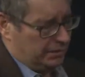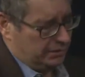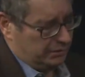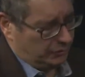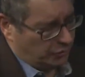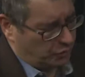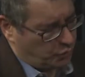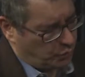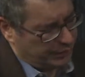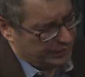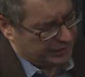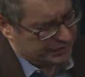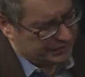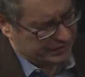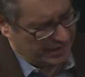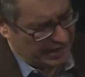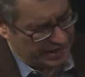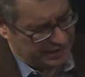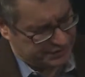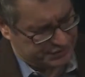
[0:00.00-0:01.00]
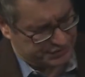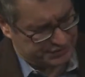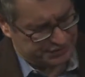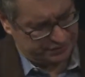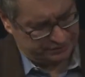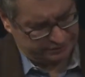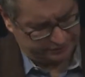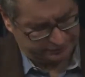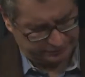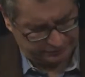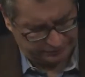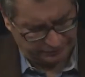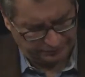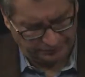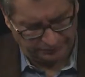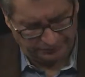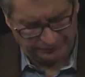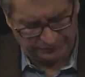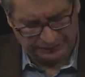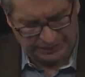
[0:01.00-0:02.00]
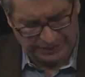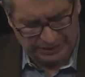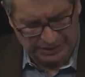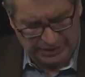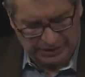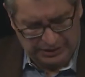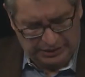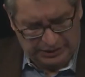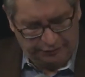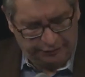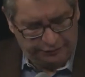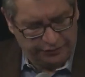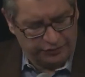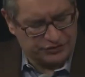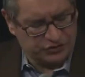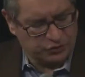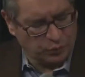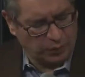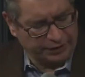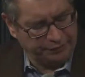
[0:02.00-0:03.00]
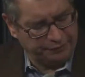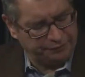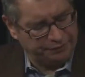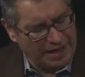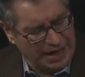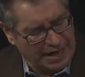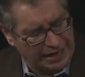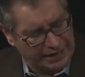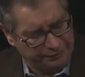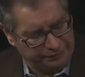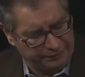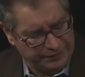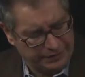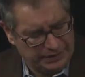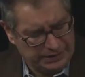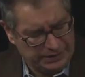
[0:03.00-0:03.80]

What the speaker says: Look what he says in verse 25.